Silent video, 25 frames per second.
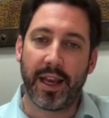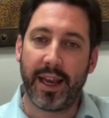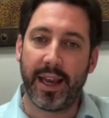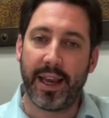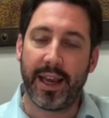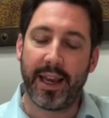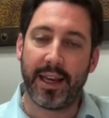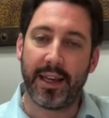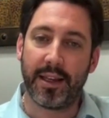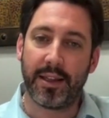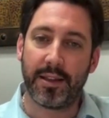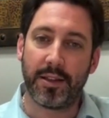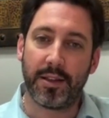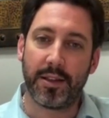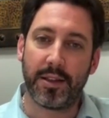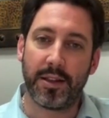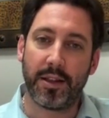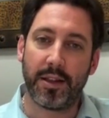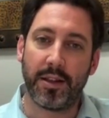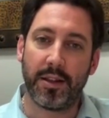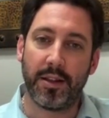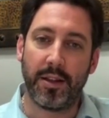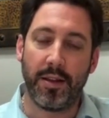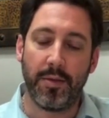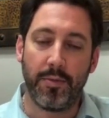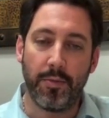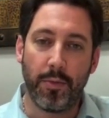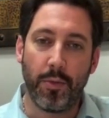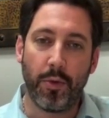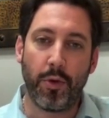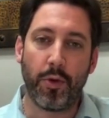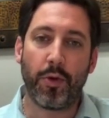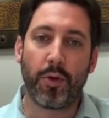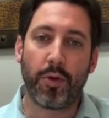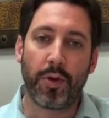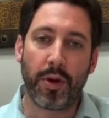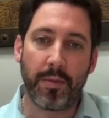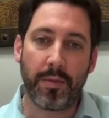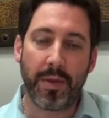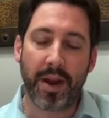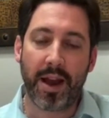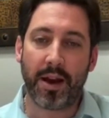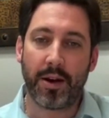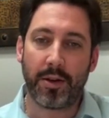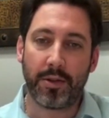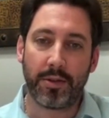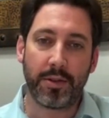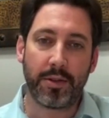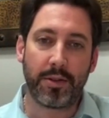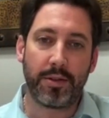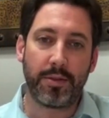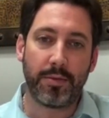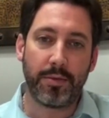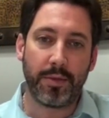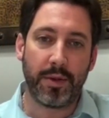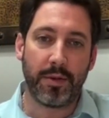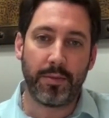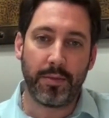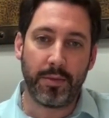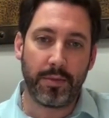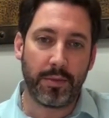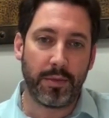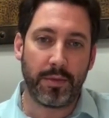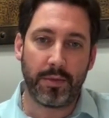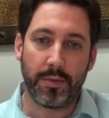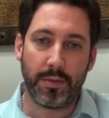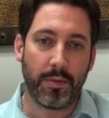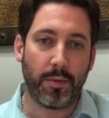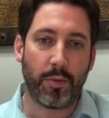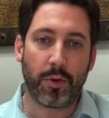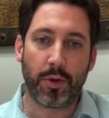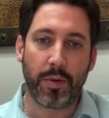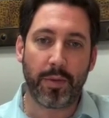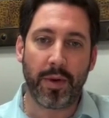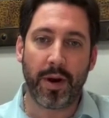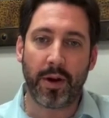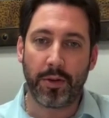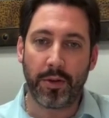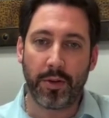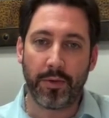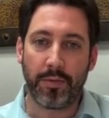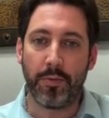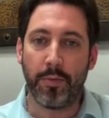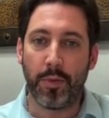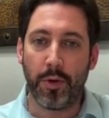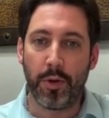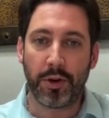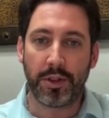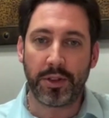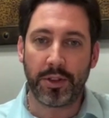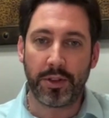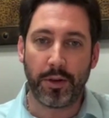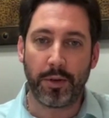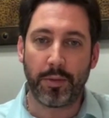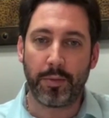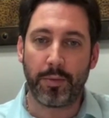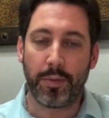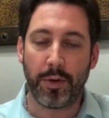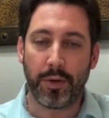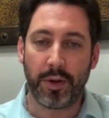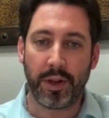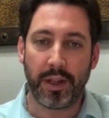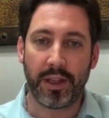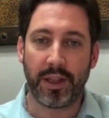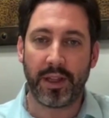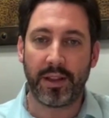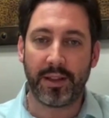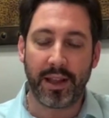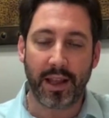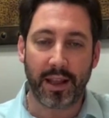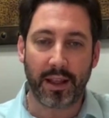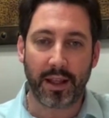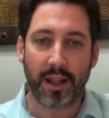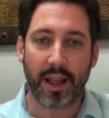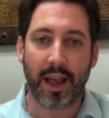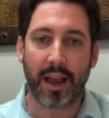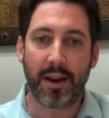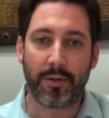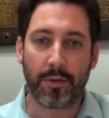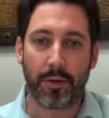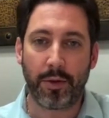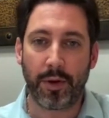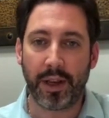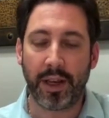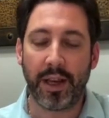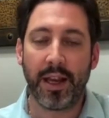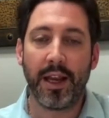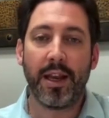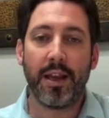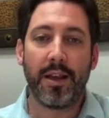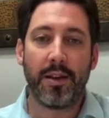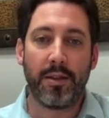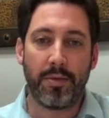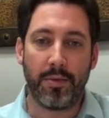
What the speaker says: and the more amount of books you put in that library,